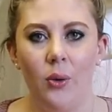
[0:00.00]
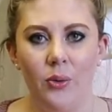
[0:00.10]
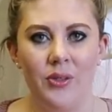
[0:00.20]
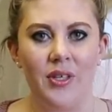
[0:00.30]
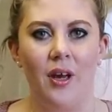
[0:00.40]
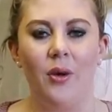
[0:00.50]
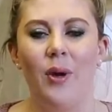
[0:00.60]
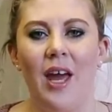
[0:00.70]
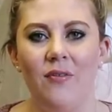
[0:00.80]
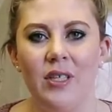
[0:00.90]

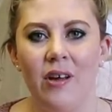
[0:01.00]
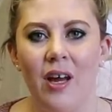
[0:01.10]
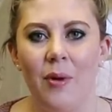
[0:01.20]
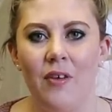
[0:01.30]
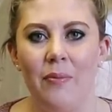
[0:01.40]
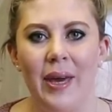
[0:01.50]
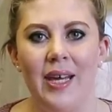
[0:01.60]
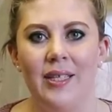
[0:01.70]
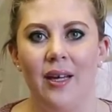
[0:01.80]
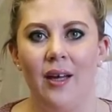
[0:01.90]
Also, every time I've
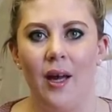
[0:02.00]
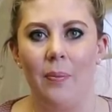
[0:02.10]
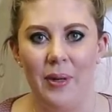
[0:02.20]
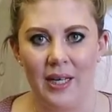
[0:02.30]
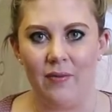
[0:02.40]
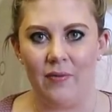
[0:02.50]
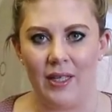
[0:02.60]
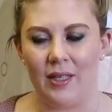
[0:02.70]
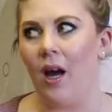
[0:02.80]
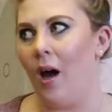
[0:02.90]
made a big
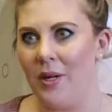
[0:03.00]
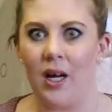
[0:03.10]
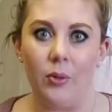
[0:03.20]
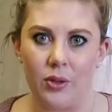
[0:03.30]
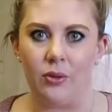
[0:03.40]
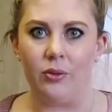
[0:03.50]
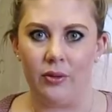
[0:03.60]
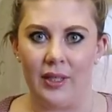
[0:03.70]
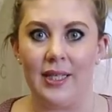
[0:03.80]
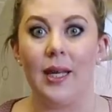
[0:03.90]
investment, I mean, I would
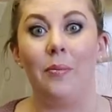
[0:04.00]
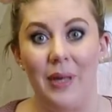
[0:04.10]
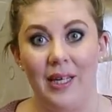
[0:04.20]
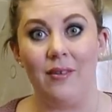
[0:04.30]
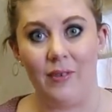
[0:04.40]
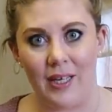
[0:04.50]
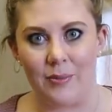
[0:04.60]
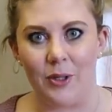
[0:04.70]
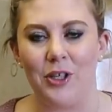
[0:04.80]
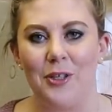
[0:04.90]
call this a big
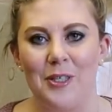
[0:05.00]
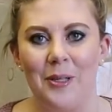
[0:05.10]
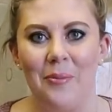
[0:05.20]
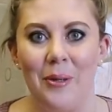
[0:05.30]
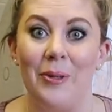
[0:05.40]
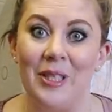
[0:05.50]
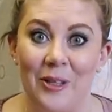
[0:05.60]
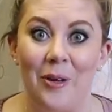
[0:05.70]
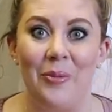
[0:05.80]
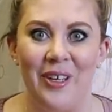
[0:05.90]
investment. I know to some people it's
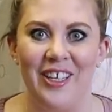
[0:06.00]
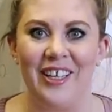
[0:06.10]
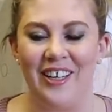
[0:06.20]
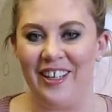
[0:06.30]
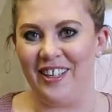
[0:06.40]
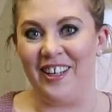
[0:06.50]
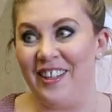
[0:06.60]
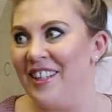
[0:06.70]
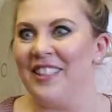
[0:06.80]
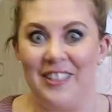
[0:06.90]
not, but
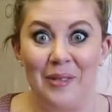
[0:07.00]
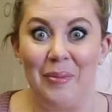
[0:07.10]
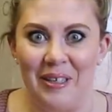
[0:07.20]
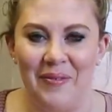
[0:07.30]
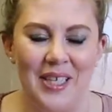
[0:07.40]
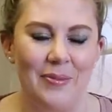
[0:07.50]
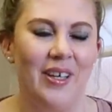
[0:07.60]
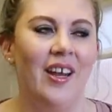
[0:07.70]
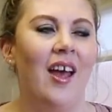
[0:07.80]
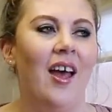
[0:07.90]
I think this is a big
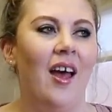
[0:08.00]
investment.